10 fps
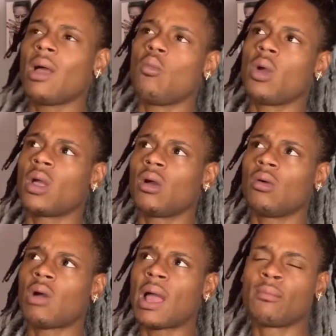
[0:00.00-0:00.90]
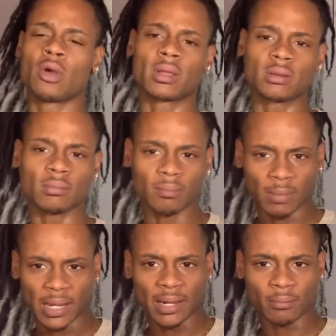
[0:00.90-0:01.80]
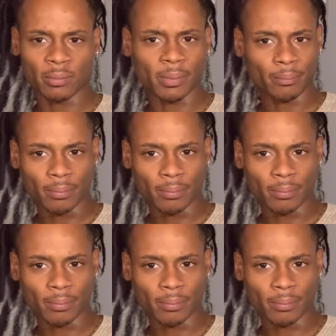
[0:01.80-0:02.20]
Well, I brought like I didn't bring my